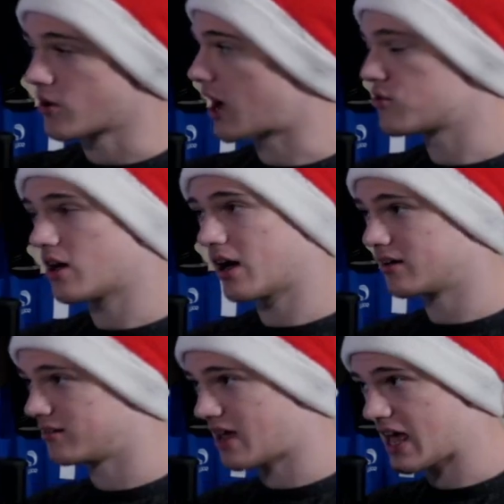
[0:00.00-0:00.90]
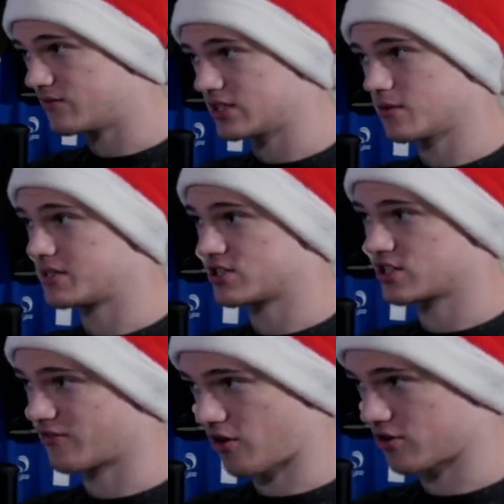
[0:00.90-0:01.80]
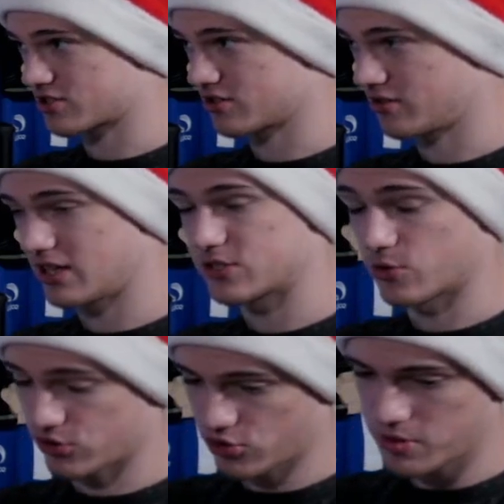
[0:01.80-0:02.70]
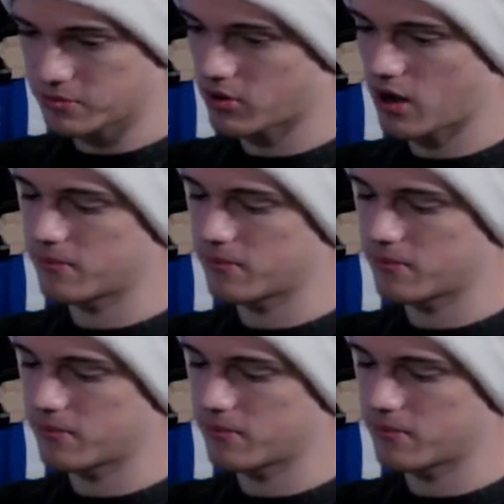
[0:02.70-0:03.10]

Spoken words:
I do not envy the position of Arsenal. It's a recruitment problem.